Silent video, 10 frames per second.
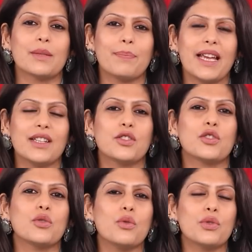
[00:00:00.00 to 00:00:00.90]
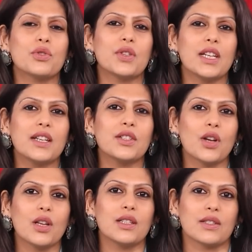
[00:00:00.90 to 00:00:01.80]
will spend $2 trillion
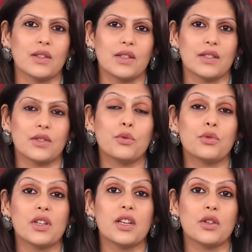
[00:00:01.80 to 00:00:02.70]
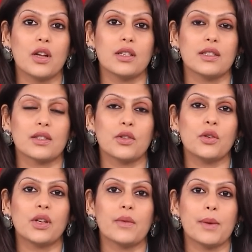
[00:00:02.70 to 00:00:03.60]
on this, $2 trillion on
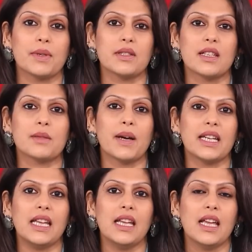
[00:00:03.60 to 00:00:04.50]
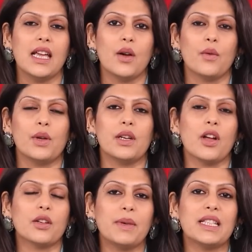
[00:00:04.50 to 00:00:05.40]
nuclear weapons. This money will
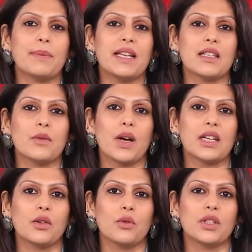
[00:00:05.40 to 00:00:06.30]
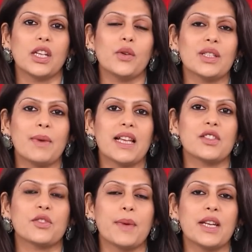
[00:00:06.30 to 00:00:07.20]
not be spent in one go. The US
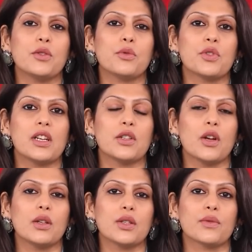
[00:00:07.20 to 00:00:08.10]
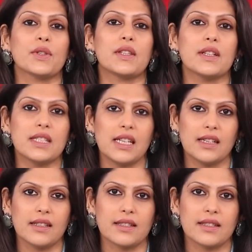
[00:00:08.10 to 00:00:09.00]
plans to spend $2 trillion over 30
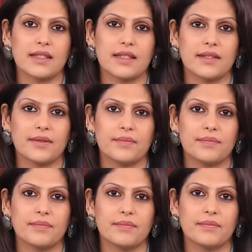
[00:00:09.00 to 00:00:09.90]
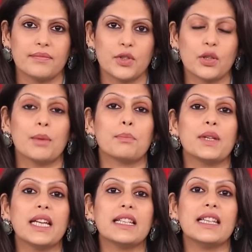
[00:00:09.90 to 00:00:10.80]
years to
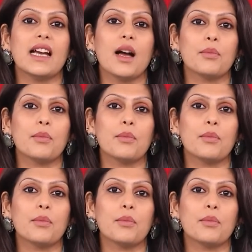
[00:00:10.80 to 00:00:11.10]
completely